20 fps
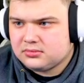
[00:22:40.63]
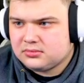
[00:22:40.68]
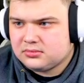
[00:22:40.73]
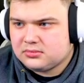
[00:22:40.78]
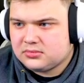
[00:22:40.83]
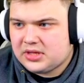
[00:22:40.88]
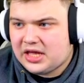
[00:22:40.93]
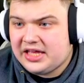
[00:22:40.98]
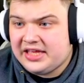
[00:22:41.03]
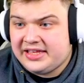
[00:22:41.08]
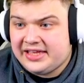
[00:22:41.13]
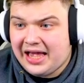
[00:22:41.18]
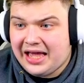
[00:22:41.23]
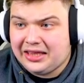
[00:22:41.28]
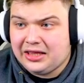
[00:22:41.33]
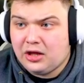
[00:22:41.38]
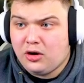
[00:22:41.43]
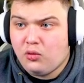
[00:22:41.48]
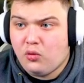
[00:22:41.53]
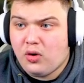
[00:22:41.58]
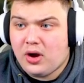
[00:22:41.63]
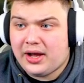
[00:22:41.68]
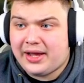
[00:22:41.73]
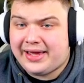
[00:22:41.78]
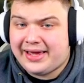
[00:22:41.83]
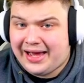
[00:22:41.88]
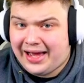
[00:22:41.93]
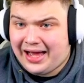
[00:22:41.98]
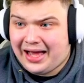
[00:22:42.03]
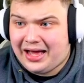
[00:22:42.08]
A yellow
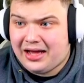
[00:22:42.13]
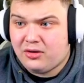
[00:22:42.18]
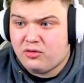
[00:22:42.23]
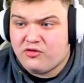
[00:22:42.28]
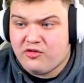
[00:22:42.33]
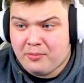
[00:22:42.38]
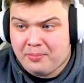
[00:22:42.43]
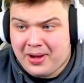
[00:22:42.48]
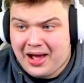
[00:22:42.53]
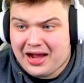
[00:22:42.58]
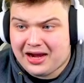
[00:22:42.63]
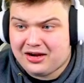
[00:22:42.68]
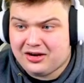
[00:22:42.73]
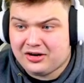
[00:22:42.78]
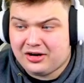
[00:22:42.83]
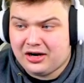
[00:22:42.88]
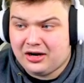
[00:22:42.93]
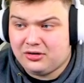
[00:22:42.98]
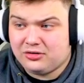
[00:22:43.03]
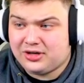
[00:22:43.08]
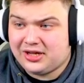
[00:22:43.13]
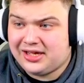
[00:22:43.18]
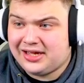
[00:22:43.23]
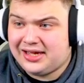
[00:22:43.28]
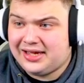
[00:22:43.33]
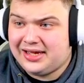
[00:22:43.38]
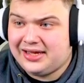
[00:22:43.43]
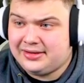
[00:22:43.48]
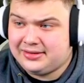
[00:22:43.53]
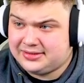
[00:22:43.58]
cat with a background.
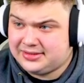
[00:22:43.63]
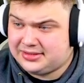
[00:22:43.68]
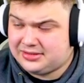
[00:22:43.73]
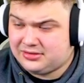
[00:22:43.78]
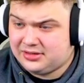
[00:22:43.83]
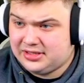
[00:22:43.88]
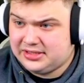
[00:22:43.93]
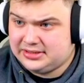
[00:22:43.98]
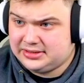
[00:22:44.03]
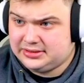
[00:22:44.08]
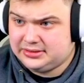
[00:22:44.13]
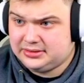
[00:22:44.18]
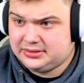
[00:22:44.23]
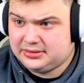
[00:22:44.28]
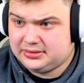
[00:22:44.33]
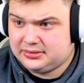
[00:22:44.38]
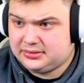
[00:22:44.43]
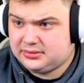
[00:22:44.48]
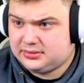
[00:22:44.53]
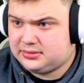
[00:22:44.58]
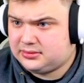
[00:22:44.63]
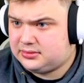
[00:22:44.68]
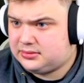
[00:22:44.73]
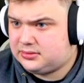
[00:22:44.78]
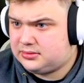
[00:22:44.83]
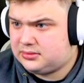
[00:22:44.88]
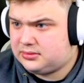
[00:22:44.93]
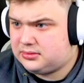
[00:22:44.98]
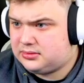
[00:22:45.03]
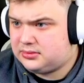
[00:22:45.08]
And this is crazy.
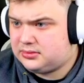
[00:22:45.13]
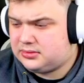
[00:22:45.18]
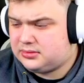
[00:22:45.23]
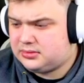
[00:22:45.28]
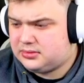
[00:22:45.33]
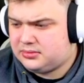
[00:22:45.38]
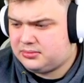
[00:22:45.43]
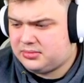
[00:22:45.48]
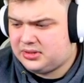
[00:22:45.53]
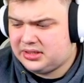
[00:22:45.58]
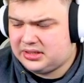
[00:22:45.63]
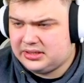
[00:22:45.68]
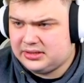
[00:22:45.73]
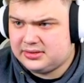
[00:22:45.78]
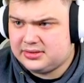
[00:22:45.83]
Please.